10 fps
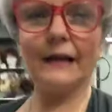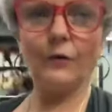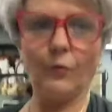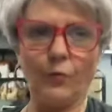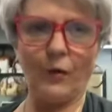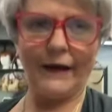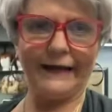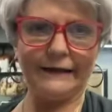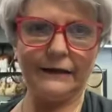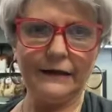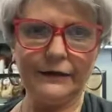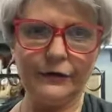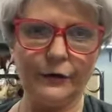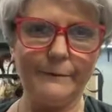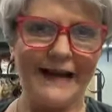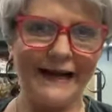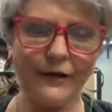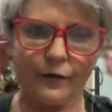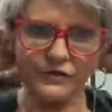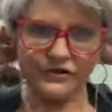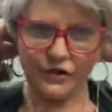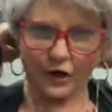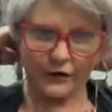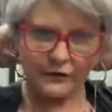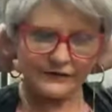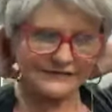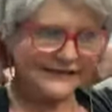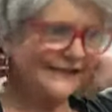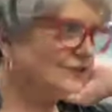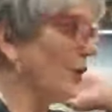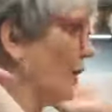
that go white, their back goes dark, it stays